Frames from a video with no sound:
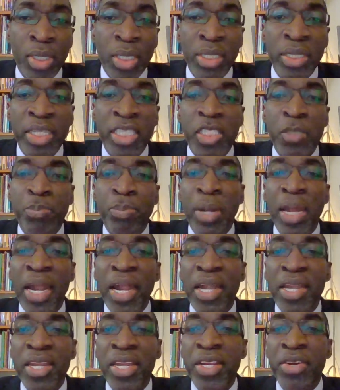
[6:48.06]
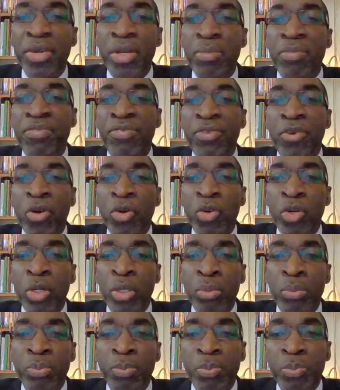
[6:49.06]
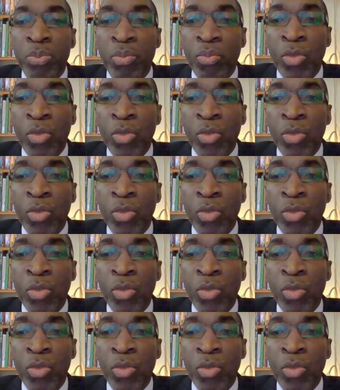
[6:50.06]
this pioneering forum